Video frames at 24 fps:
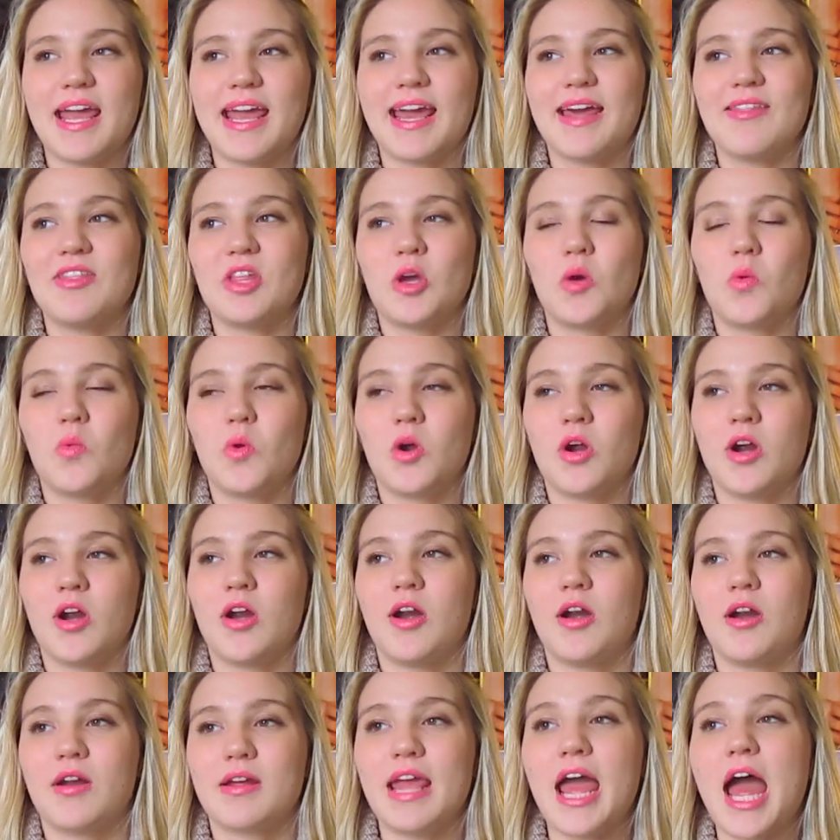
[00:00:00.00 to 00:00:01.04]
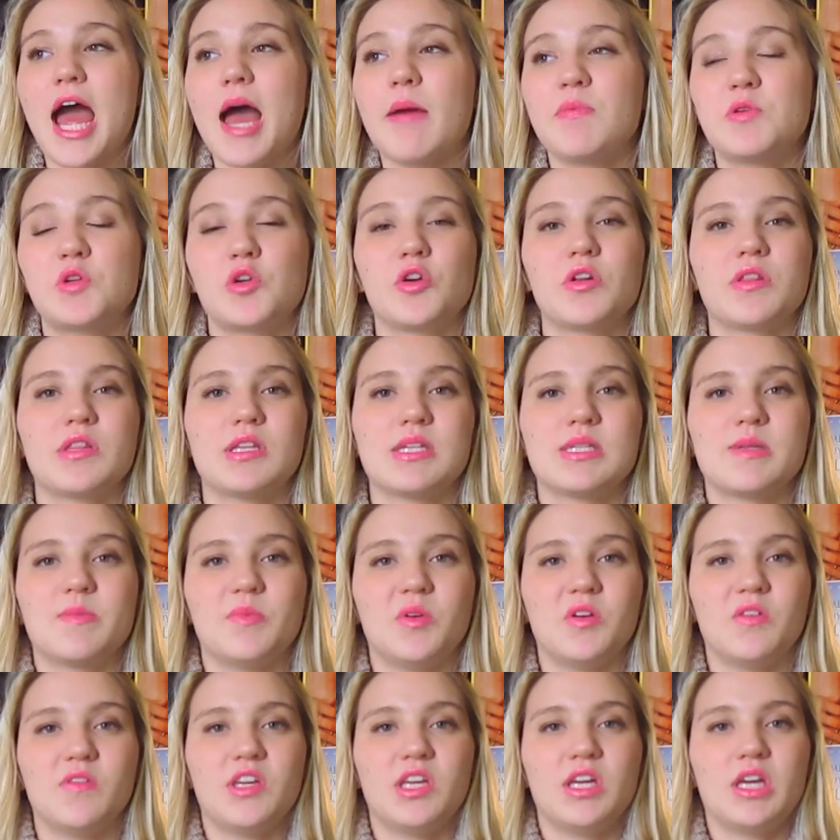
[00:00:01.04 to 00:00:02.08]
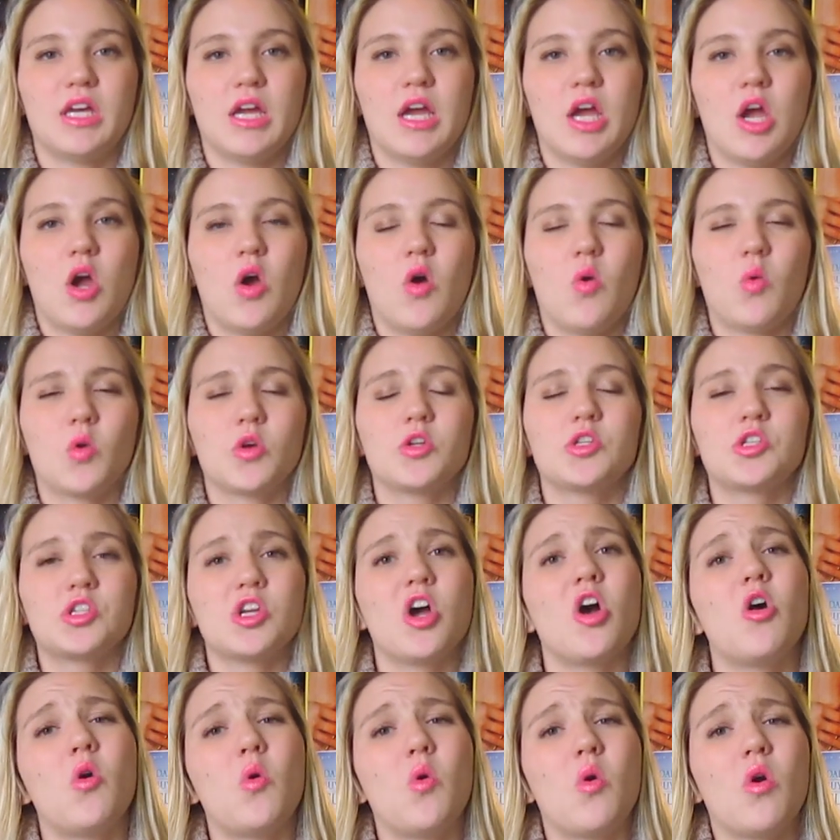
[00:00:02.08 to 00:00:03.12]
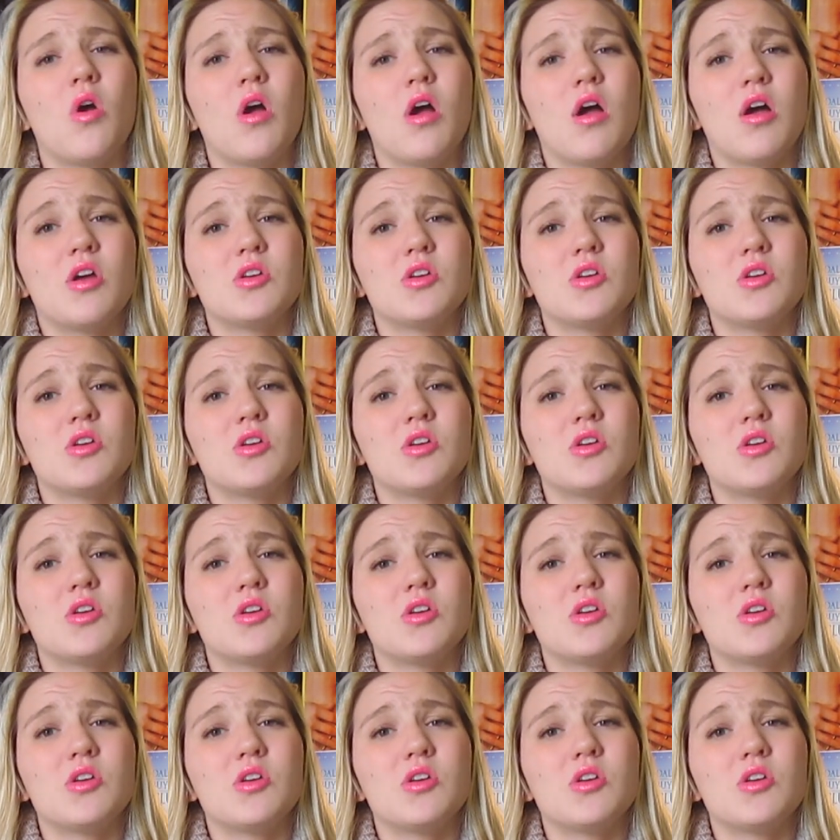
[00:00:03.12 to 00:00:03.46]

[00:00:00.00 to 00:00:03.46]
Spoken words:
and that were captured in this movie were so